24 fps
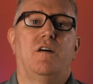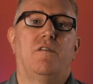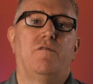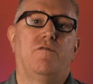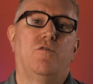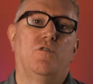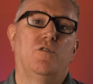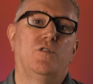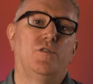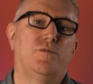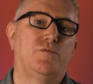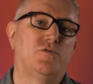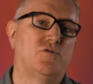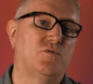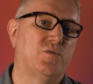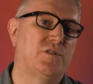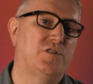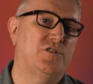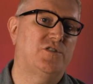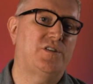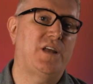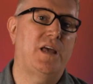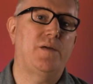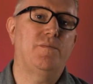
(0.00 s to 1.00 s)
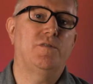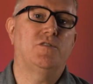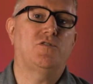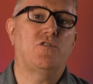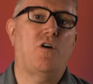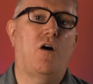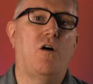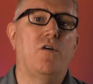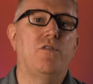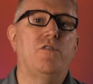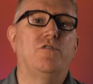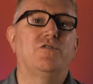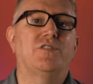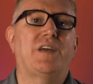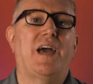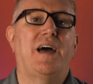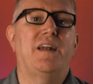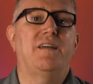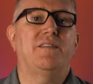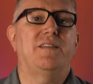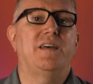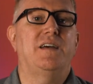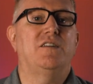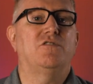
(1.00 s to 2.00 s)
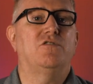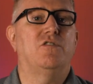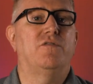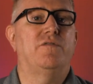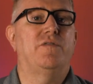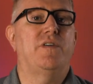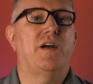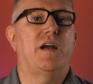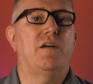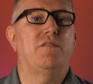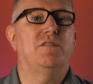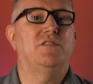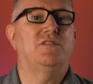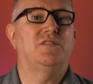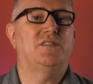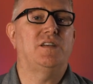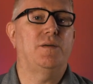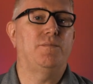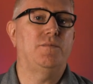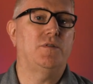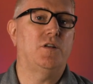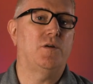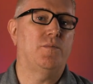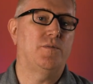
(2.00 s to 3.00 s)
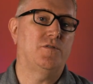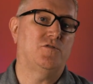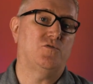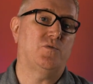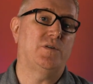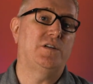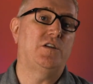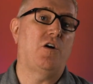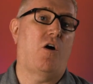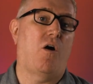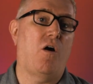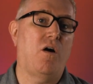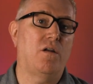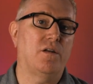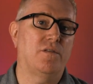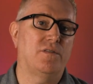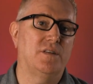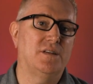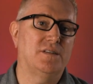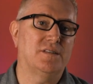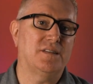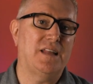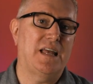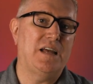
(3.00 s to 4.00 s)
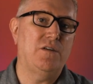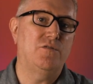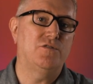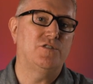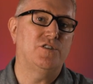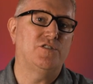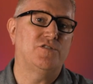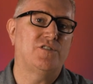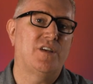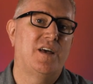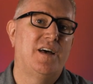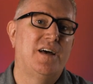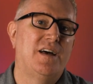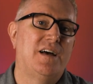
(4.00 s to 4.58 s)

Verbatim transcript: for loops, switch statements, all those kind of things are very similar between all of these languages.